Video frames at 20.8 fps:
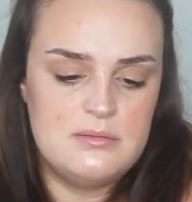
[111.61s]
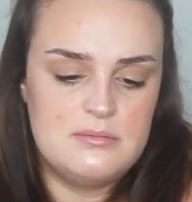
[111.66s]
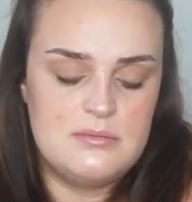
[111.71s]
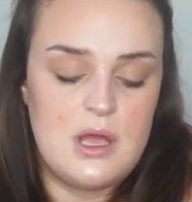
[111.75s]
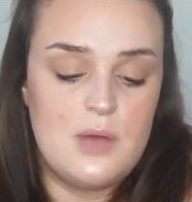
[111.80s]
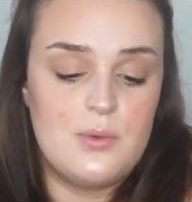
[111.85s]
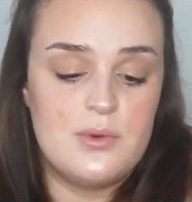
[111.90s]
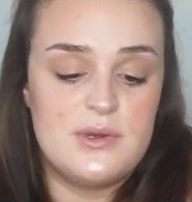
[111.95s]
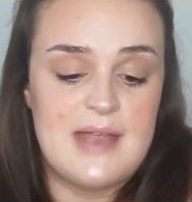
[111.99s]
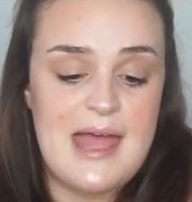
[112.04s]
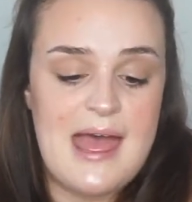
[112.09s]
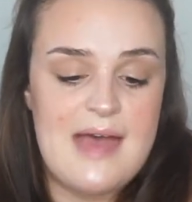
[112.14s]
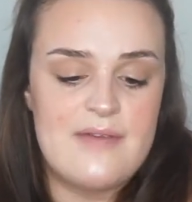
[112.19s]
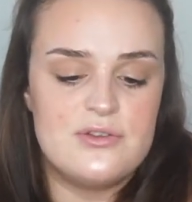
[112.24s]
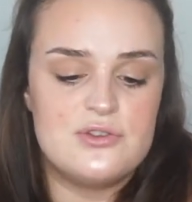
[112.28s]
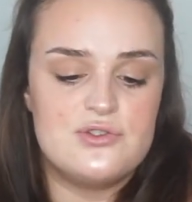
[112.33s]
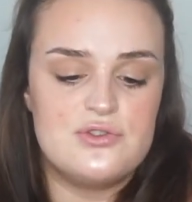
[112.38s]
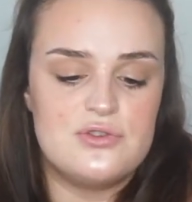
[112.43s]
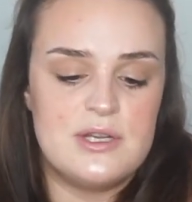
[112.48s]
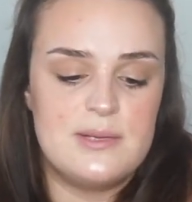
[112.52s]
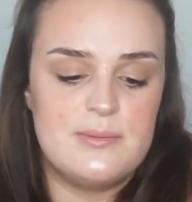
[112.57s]
I wouldn't ever
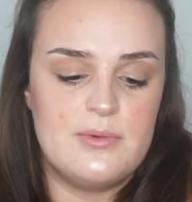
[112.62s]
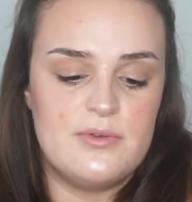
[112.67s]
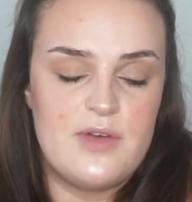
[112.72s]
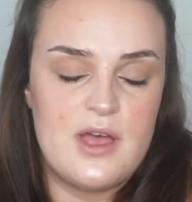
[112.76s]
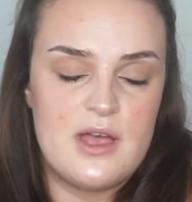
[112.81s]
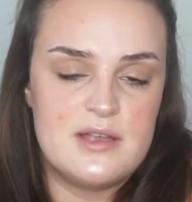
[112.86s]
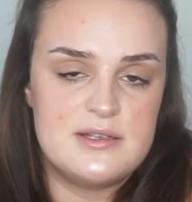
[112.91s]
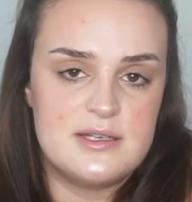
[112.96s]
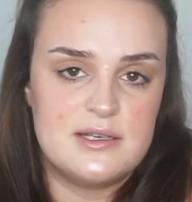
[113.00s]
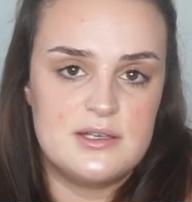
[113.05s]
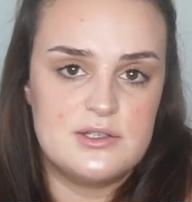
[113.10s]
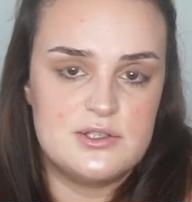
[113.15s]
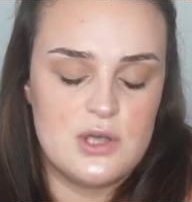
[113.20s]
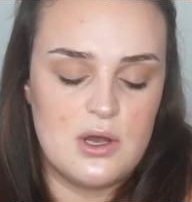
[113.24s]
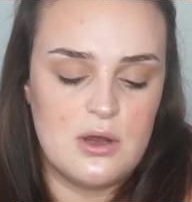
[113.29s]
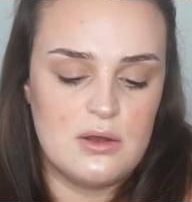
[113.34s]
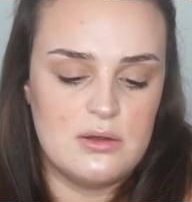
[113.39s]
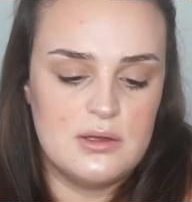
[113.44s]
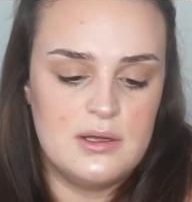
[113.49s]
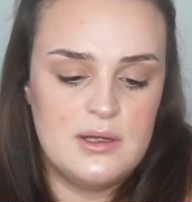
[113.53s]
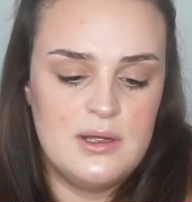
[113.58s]
dream of hurting a
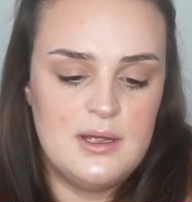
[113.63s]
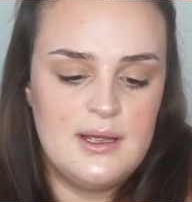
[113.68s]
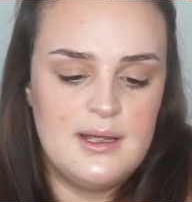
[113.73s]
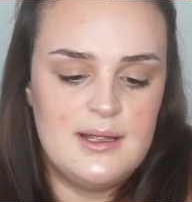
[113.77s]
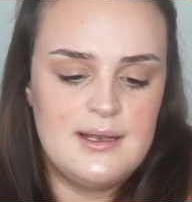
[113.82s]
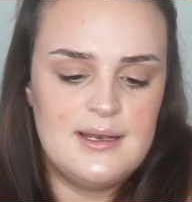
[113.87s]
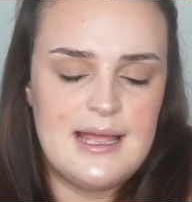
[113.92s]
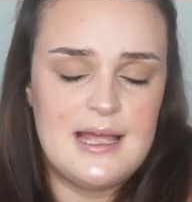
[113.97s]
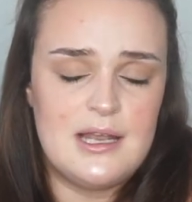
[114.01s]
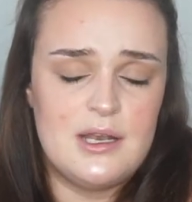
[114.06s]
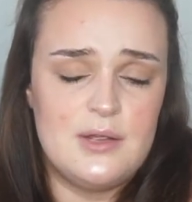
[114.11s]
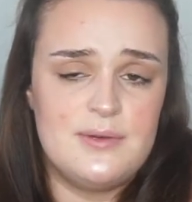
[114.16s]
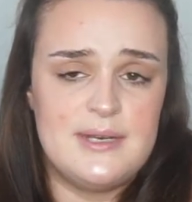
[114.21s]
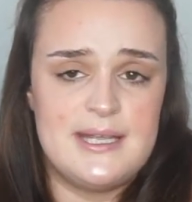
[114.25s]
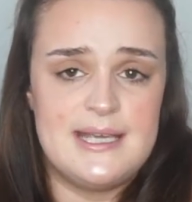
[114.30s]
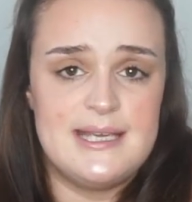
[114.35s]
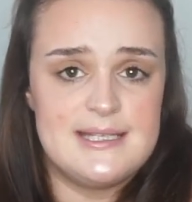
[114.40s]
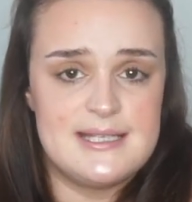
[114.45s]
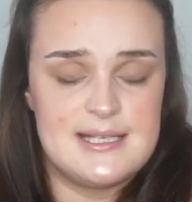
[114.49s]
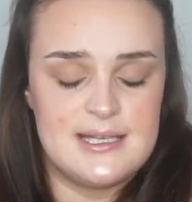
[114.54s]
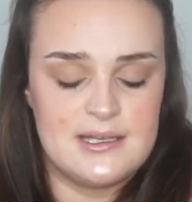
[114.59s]
dog, let alone
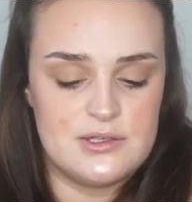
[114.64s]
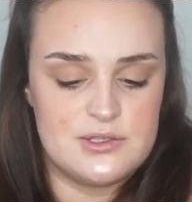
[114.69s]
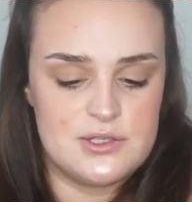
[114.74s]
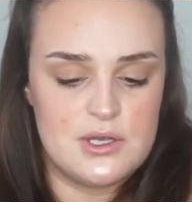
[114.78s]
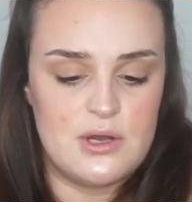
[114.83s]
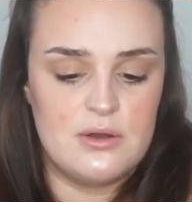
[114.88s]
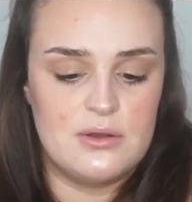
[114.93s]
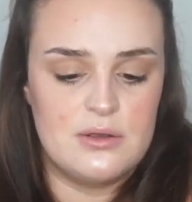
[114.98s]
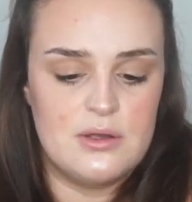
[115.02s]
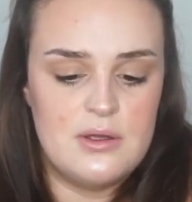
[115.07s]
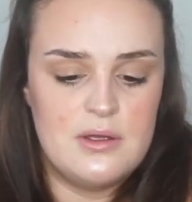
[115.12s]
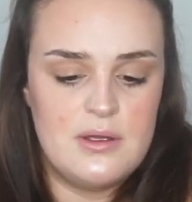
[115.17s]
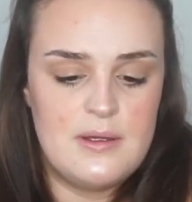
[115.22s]
eating a dog,